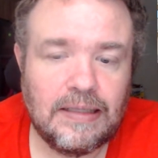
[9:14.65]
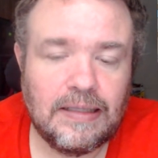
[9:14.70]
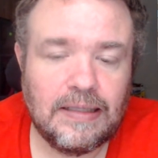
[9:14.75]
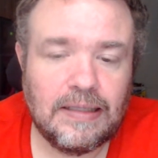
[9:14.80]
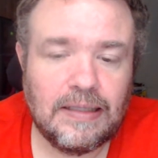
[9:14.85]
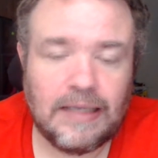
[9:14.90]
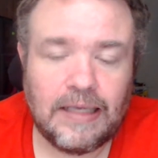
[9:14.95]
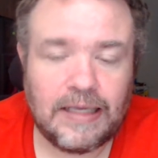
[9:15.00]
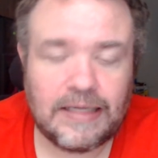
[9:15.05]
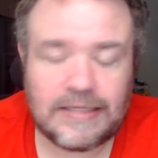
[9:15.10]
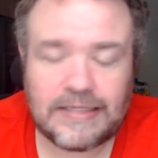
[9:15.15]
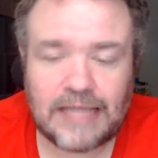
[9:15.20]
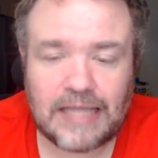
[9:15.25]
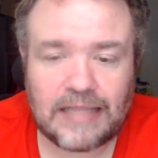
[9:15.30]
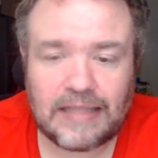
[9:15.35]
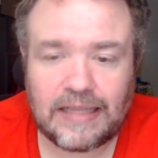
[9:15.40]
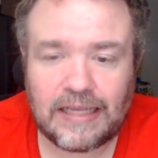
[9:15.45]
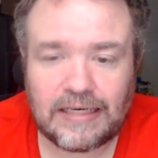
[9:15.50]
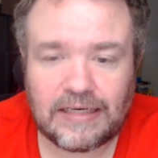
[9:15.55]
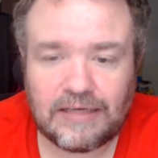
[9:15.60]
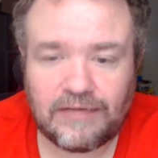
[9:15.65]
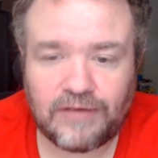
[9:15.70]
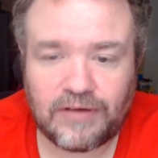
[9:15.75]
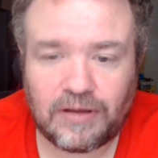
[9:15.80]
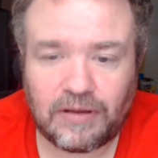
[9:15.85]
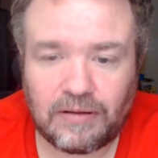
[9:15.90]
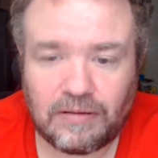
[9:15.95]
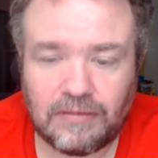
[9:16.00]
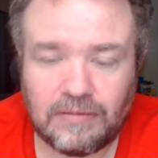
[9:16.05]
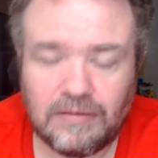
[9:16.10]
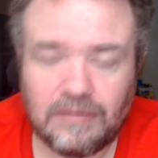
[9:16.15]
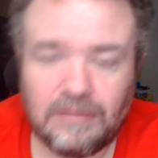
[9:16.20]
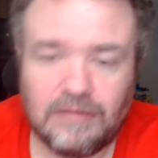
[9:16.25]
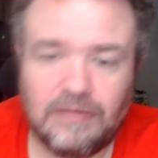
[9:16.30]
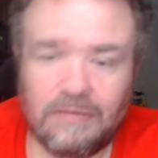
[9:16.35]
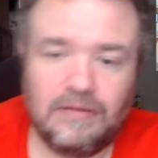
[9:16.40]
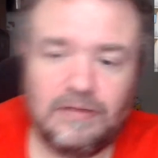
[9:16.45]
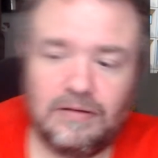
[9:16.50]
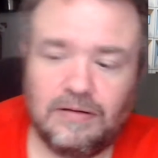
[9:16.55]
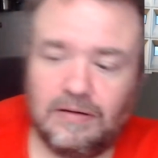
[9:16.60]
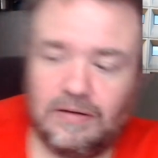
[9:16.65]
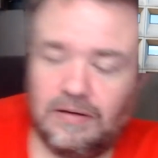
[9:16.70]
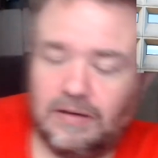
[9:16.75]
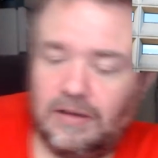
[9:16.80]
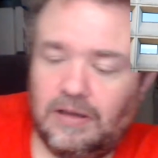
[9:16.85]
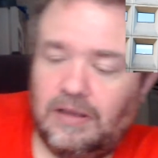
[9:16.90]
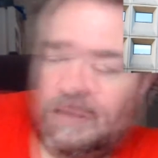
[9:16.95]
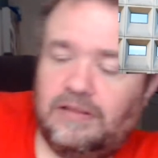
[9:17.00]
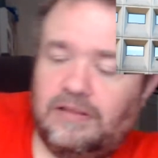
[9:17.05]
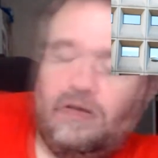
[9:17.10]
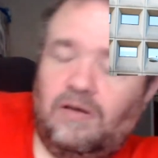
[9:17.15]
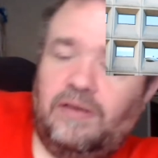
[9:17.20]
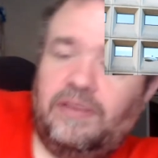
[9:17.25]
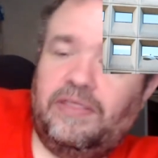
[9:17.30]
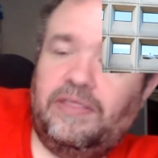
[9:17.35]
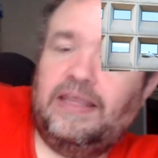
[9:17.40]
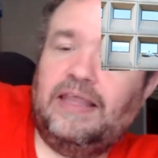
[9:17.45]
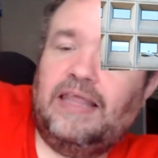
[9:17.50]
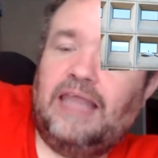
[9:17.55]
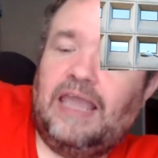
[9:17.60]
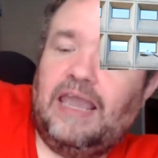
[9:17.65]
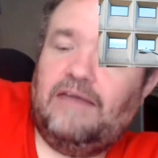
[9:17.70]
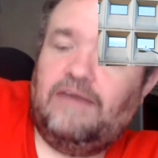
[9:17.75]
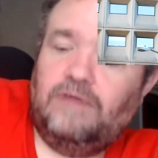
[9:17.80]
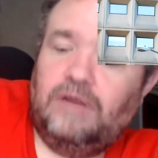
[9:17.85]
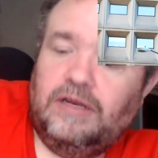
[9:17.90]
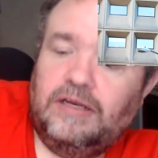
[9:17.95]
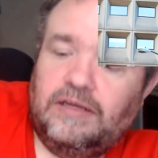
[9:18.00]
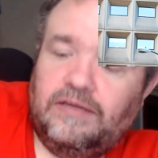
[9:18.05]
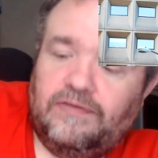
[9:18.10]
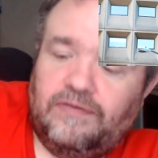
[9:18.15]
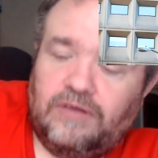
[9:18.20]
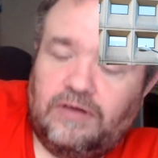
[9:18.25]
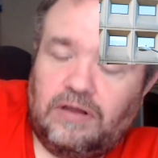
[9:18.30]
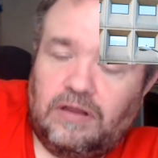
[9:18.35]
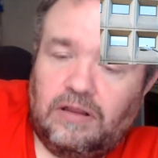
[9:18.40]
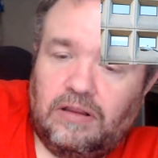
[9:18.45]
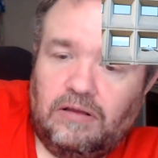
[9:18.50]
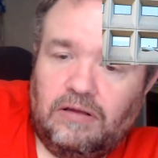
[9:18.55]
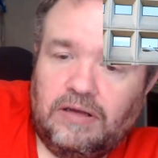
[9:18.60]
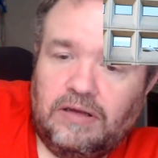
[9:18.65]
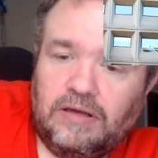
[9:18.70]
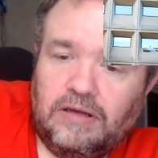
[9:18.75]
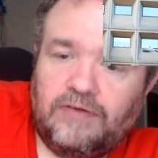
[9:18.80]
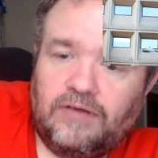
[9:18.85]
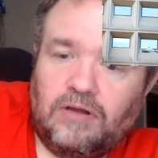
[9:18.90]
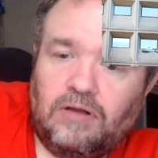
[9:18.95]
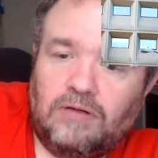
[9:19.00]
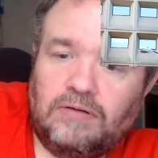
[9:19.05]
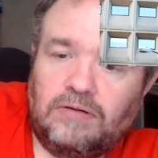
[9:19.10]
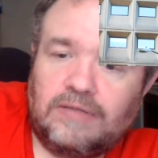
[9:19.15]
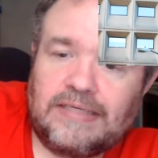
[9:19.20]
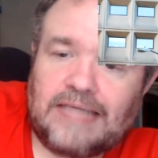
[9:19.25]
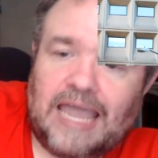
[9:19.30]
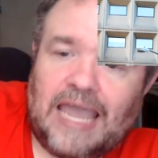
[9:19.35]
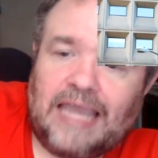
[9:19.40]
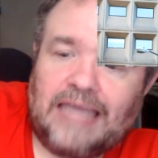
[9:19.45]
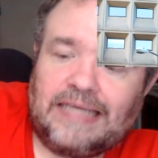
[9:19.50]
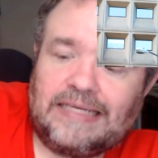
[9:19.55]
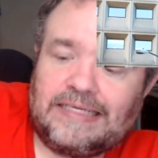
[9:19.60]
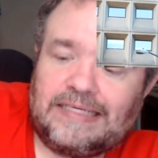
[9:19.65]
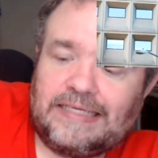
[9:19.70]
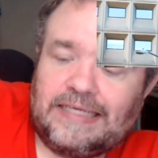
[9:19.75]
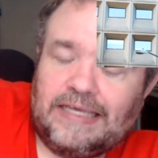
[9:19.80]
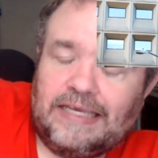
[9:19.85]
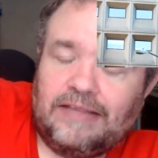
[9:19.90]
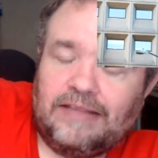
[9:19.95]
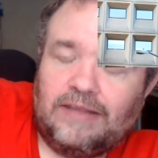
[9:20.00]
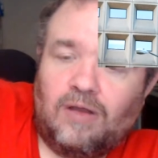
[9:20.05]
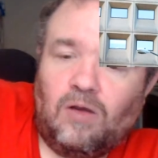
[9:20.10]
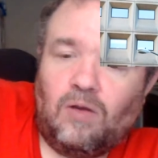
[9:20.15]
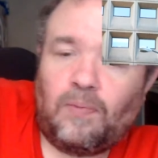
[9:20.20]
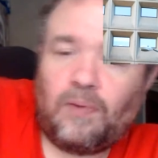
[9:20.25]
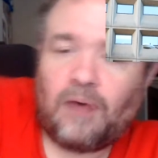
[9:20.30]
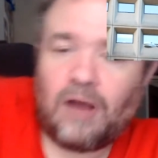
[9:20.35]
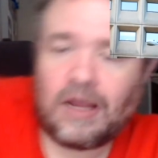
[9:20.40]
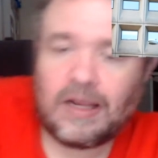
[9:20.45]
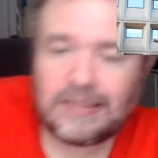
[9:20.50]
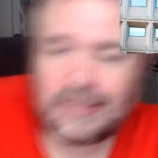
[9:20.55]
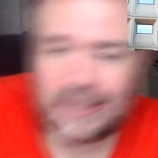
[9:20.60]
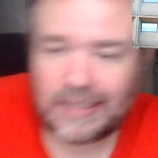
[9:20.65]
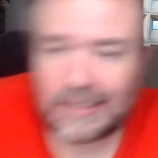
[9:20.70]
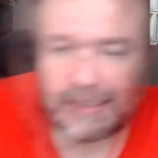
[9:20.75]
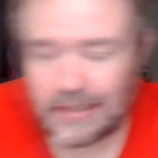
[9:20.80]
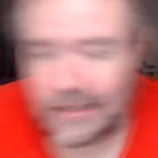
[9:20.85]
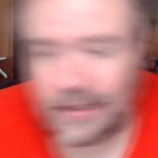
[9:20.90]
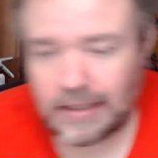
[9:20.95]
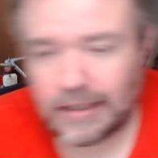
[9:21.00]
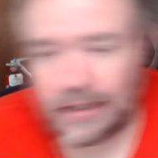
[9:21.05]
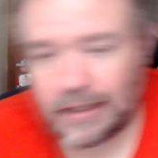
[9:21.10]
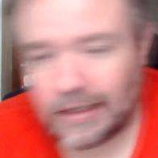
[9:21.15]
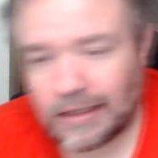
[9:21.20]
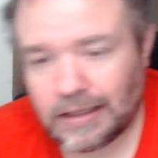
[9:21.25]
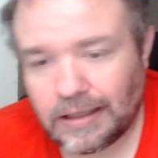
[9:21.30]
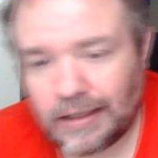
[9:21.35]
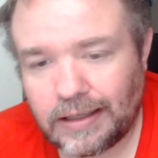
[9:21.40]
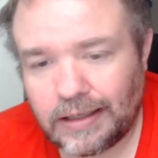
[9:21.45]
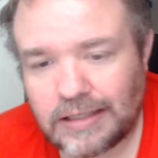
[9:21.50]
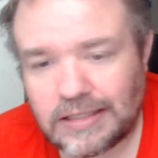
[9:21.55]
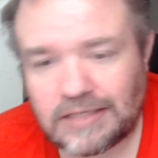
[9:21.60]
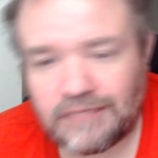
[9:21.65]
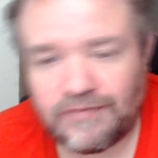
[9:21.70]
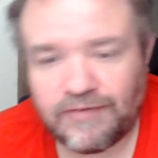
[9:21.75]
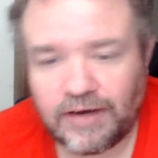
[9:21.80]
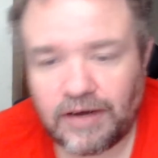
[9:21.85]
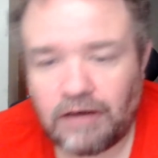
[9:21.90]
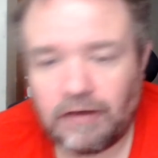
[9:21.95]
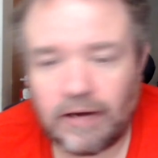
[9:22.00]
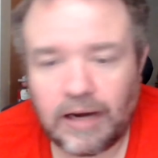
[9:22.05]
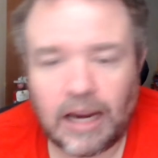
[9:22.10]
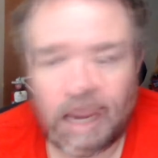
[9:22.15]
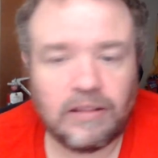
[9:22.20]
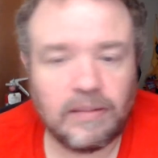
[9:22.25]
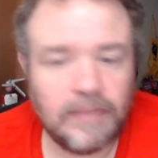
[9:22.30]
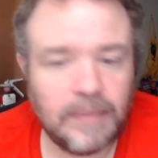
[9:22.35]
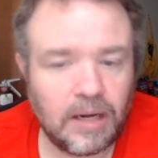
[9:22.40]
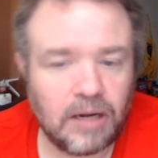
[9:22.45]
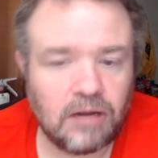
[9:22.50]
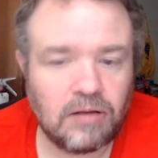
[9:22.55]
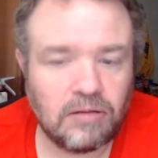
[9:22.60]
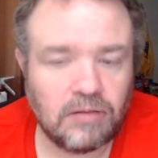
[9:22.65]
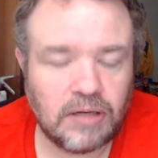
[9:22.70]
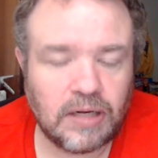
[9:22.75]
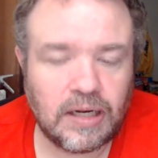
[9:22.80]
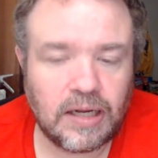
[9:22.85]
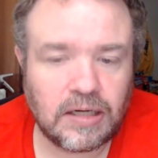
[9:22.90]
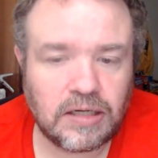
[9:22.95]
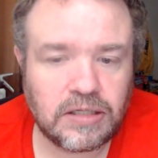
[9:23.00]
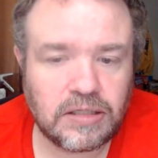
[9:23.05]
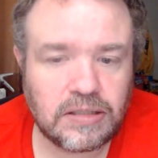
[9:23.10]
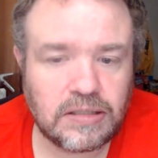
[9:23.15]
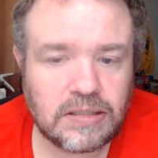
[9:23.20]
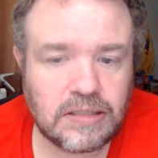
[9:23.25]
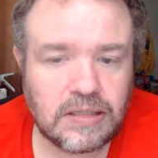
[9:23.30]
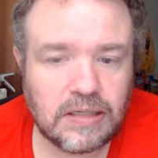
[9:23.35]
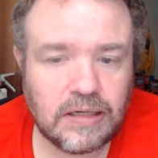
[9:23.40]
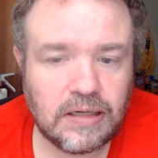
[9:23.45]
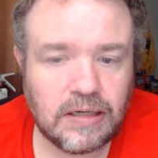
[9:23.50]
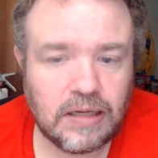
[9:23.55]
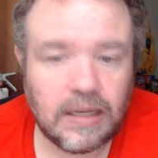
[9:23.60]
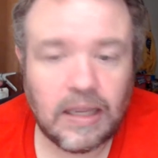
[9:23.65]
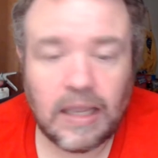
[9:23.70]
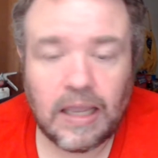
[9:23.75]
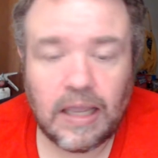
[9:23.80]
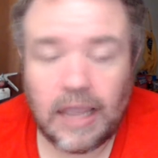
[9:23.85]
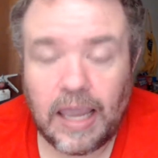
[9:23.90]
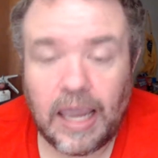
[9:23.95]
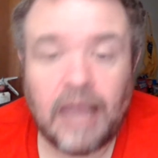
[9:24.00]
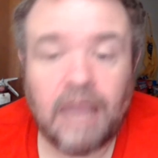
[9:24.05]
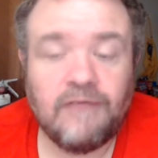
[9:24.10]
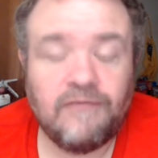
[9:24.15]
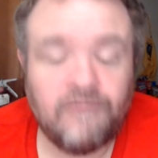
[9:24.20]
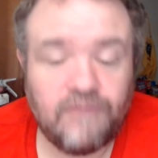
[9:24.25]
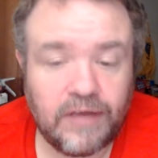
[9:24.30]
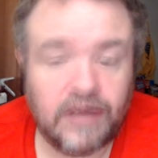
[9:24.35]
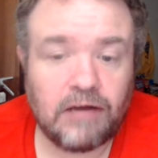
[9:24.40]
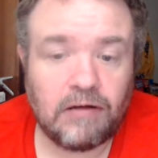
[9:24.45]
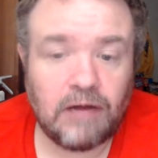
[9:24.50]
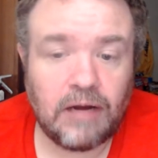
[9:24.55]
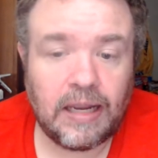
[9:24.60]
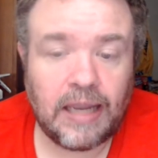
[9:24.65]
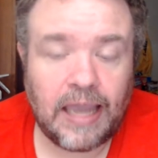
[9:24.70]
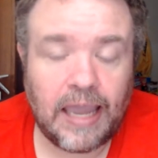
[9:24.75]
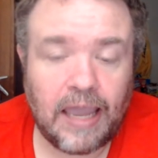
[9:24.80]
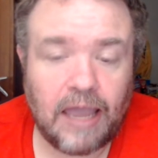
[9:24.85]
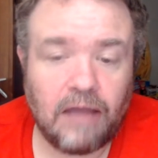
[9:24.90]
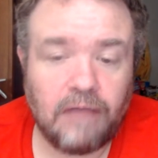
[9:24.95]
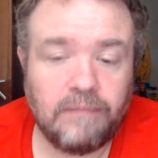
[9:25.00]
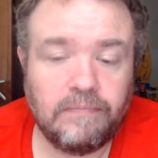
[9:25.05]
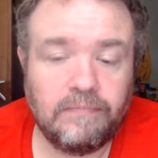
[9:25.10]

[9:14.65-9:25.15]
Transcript: It's not that difficult. The only thing they have really difficult, the only difficulties I can see in the whole process is figuring out the medical deductions and figuring out,